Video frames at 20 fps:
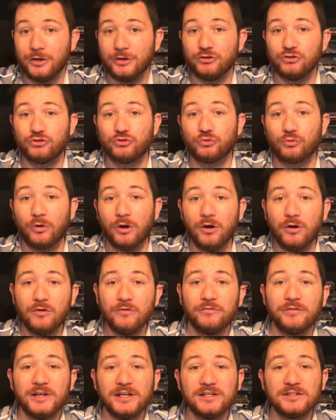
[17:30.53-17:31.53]

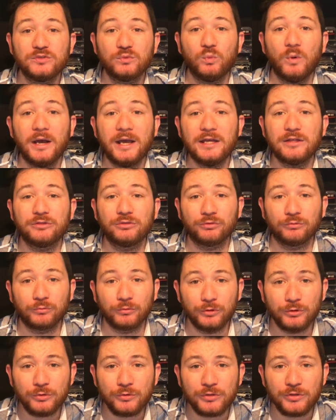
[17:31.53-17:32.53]
drove his way
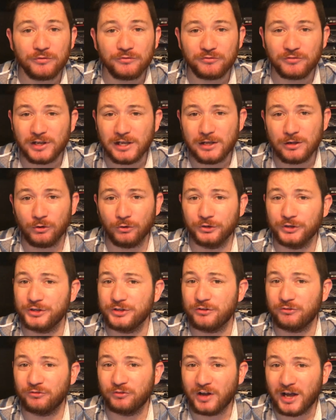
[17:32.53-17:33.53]
through the field in
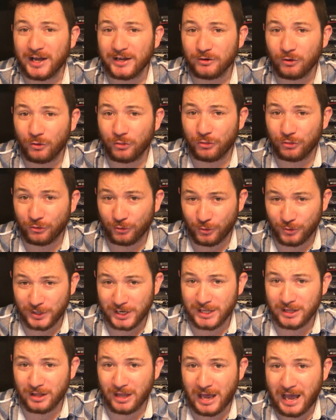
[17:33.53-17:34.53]
the final
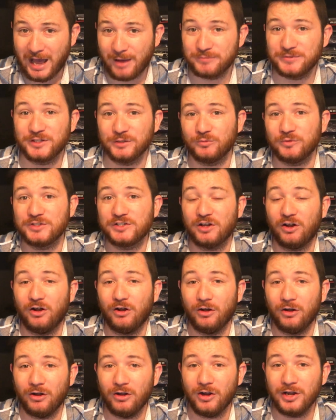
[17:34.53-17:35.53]
30 laps and was
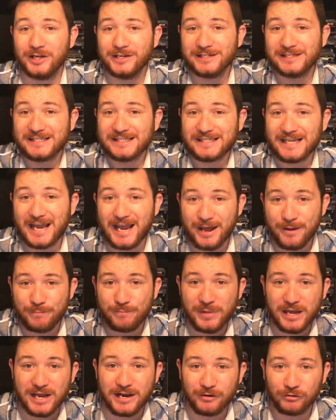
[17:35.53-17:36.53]
on Sam
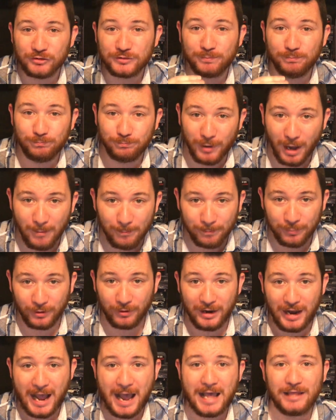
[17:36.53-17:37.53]
Mayer's
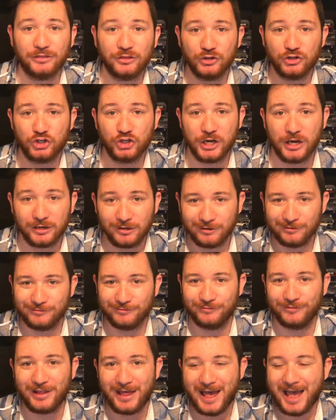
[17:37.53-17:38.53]
bumper at the checkered
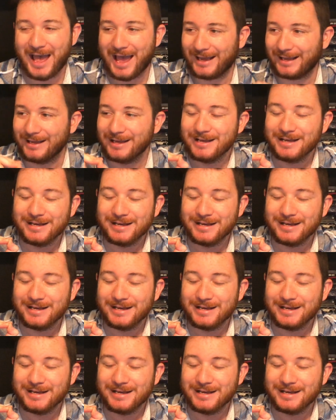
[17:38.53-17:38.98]
flag.